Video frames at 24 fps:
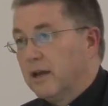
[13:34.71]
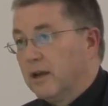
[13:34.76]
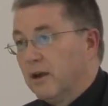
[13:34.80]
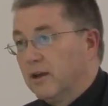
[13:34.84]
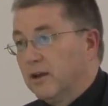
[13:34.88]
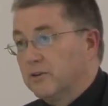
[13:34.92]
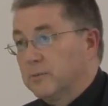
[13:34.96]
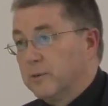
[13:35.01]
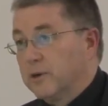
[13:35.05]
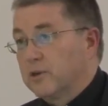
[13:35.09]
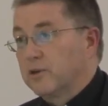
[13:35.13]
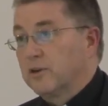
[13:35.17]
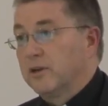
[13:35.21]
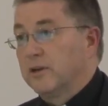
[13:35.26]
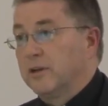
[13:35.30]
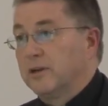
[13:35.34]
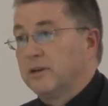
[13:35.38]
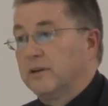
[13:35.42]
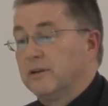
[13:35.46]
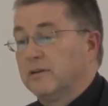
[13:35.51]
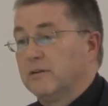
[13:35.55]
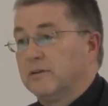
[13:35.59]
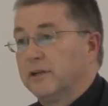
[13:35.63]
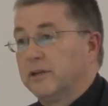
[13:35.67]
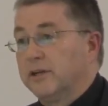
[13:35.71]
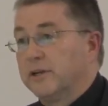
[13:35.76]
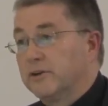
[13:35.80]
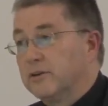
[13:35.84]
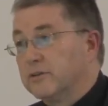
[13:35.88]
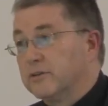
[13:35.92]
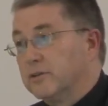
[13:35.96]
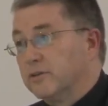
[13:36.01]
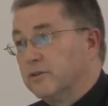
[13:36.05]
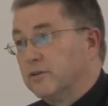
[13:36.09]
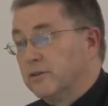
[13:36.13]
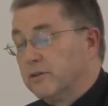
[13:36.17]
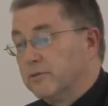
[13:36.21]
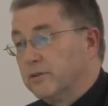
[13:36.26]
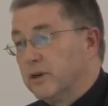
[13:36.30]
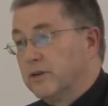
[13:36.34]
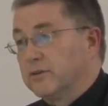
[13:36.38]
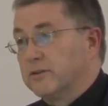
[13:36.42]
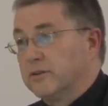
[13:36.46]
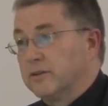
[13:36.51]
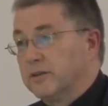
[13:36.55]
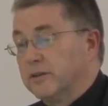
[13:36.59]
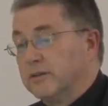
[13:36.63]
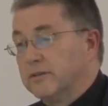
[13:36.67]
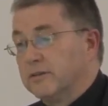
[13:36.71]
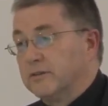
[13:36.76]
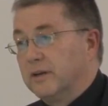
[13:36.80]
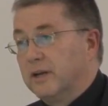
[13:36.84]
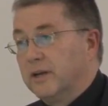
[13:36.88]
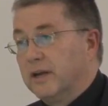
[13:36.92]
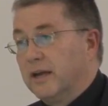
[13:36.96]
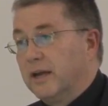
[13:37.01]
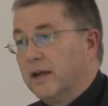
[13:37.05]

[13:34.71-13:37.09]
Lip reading: especially leaders in universities,